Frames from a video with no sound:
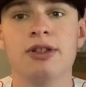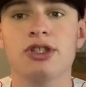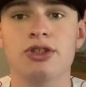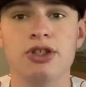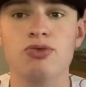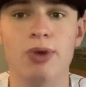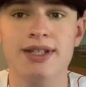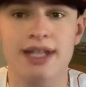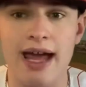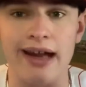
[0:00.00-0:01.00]
Just
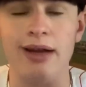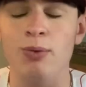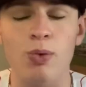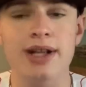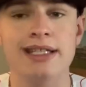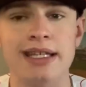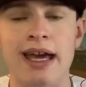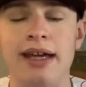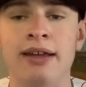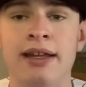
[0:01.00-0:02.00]
win today. Win
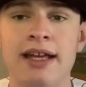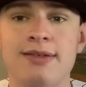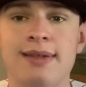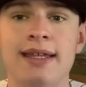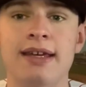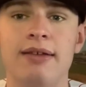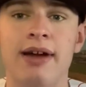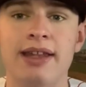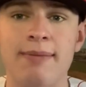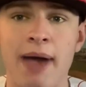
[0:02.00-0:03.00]
today. And that's what they did,
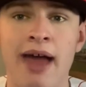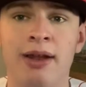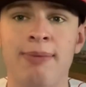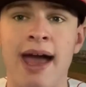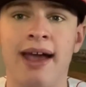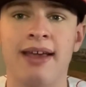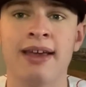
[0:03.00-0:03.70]
right? They battled back.